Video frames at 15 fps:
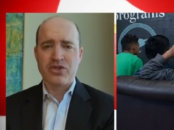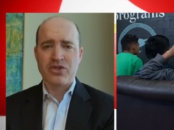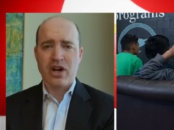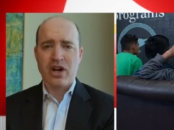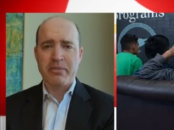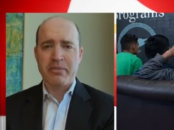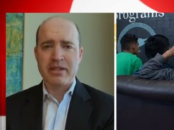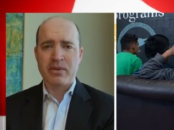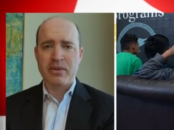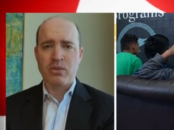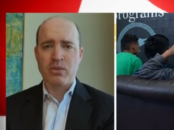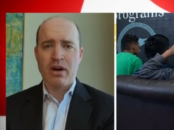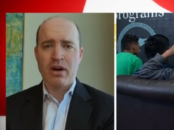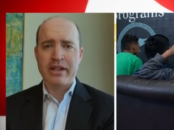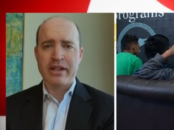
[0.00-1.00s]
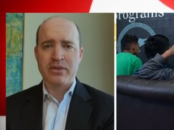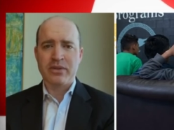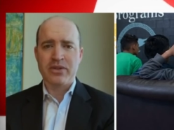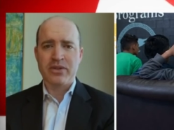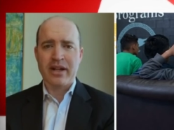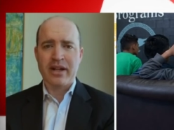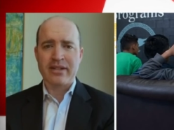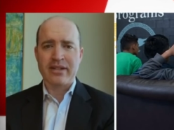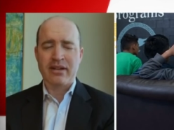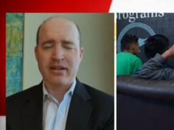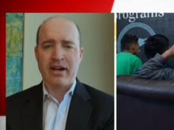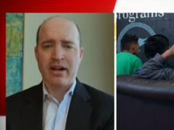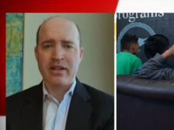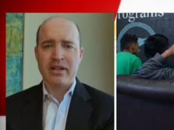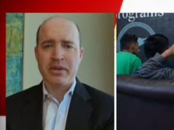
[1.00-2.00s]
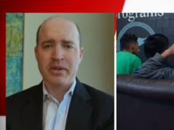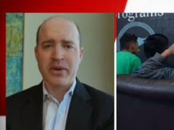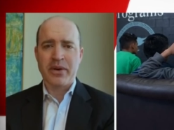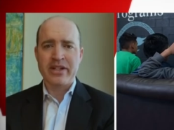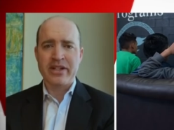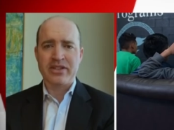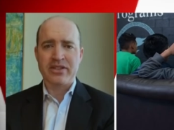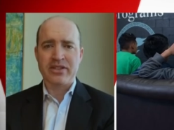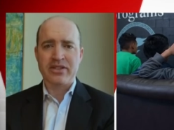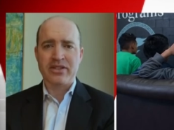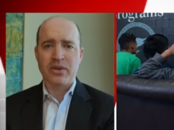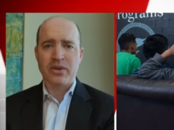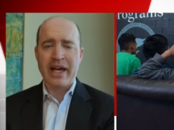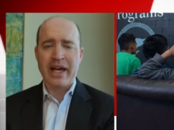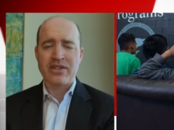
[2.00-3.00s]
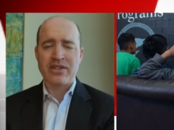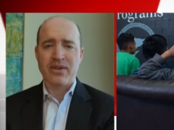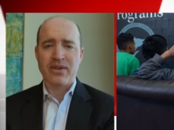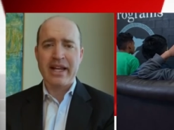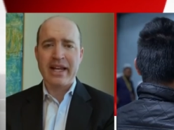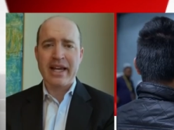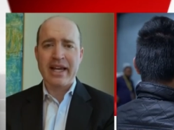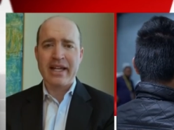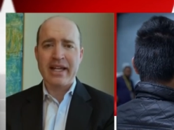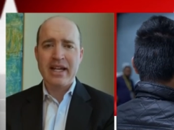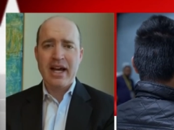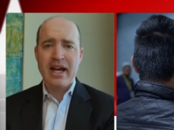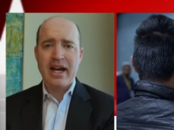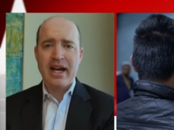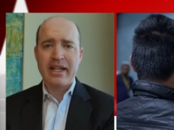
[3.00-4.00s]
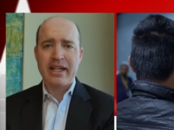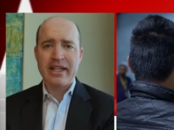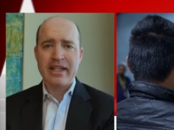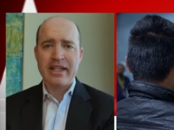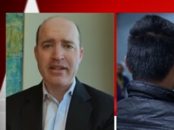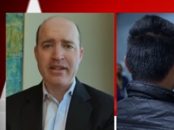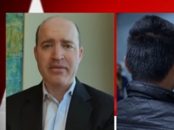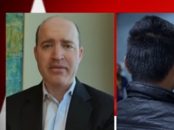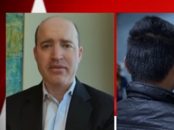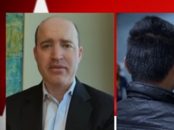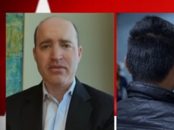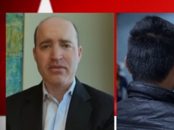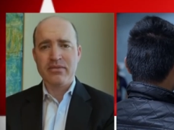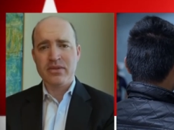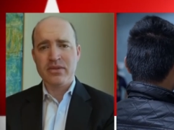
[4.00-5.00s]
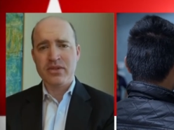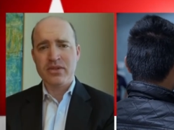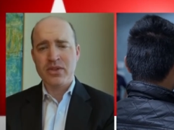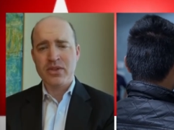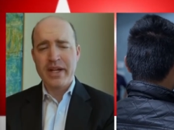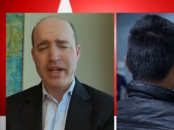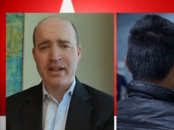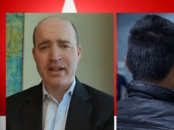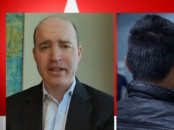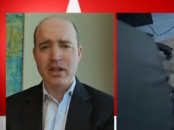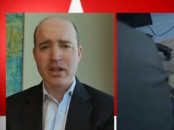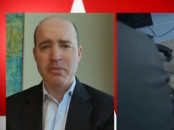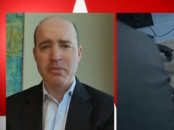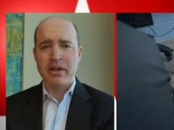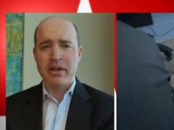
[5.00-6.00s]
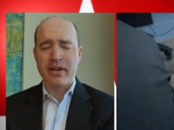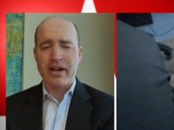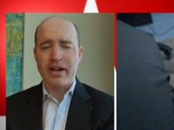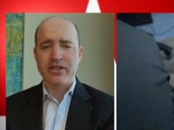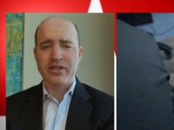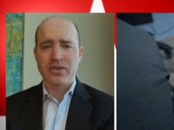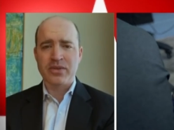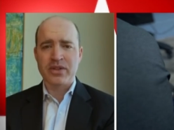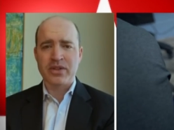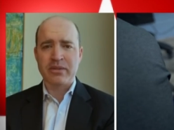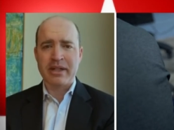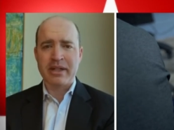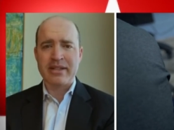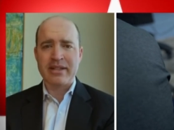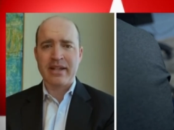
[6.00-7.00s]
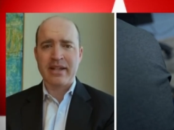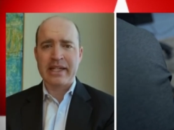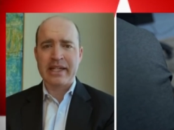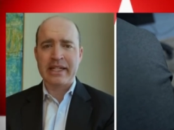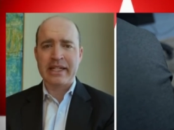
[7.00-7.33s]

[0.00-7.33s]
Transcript: Trump has been wanting to address on immigration. So last Friday, uh, he created a little bit of controversy by saying in an